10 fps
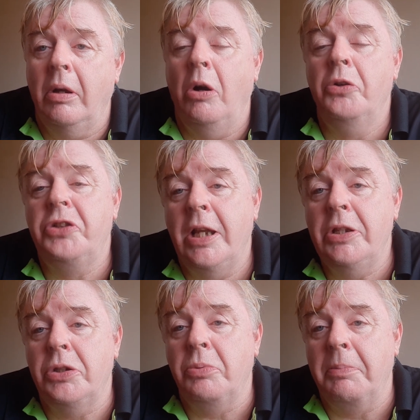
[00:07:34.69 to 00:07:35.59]
on
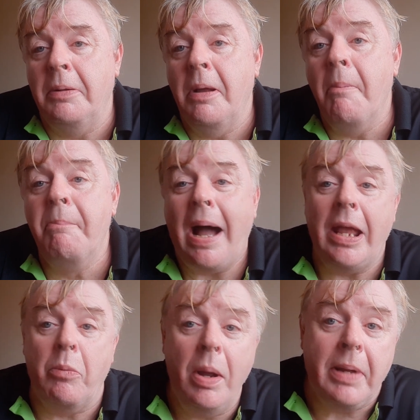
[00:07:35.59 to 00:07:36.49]
trans women
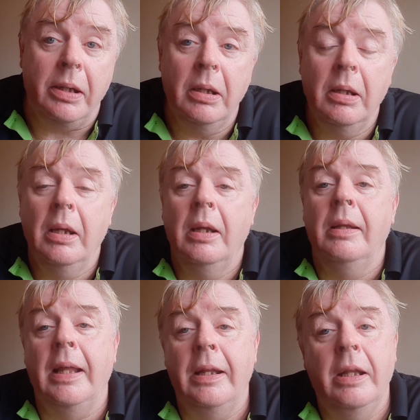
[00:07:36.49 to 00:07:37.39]
by women
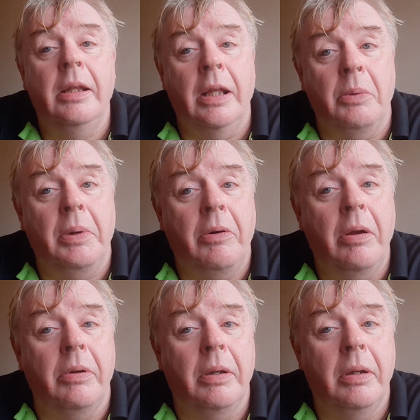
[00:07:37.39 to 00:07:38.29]
than the other way around.